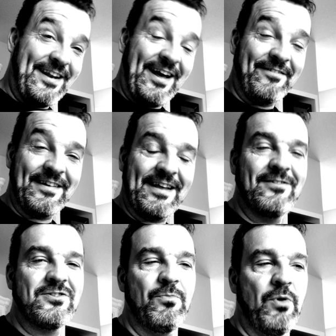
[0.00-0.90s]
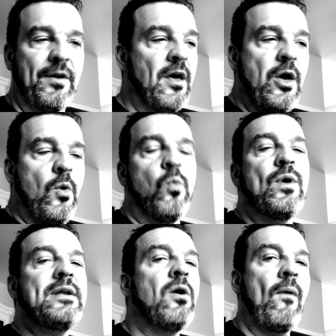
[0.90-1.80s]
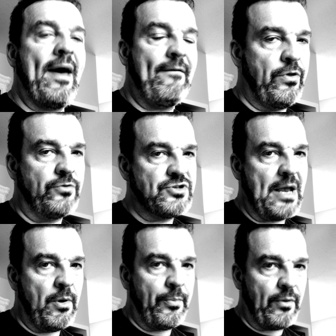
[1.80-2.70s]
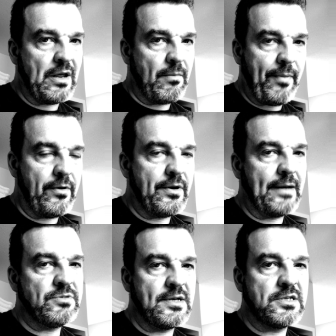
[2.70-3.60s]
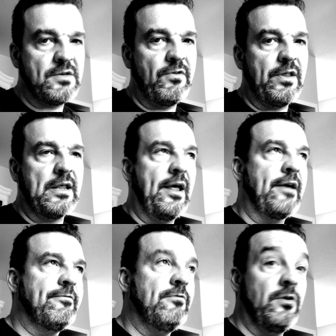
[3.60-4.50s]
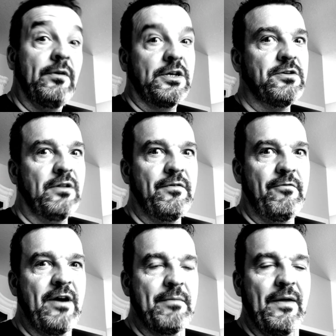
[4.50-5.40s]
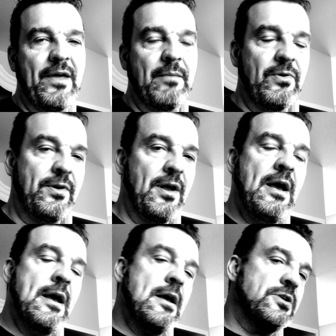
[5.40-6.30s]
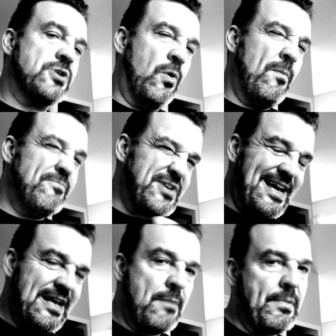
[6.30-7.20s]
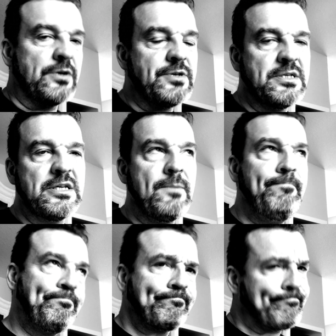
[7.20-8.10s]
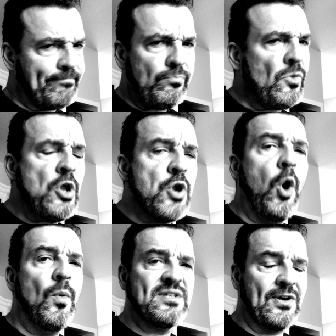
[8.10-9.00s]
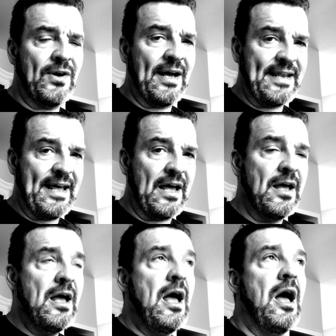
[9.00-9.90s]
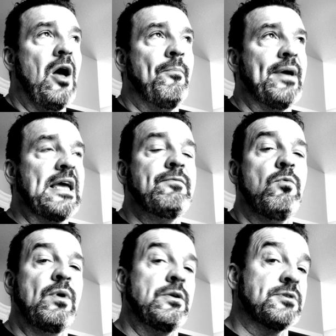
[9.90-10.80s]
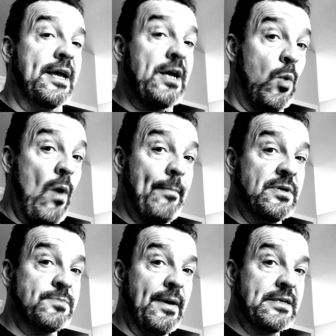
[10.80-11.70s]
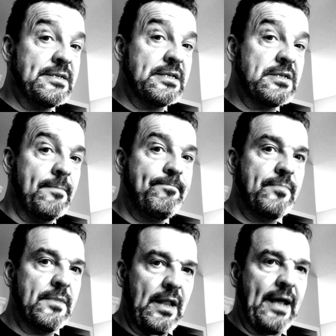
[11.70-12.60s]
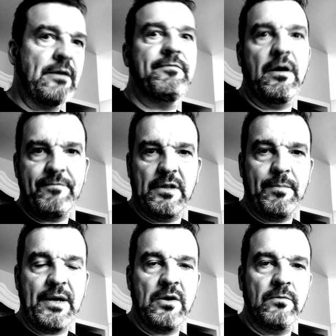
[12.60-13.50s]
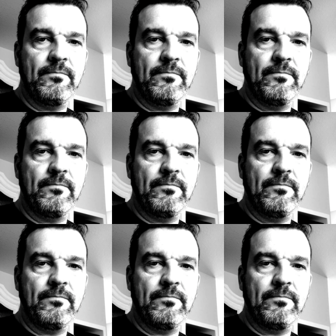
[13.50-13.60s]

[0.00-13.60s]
knife, and kill someone. We don't have those same operating paradigms in a civilian life, unless you live in a very bad neighborhood. So taking a military system, not always a good idea. Even when you take a weapons-based system, like a Filipino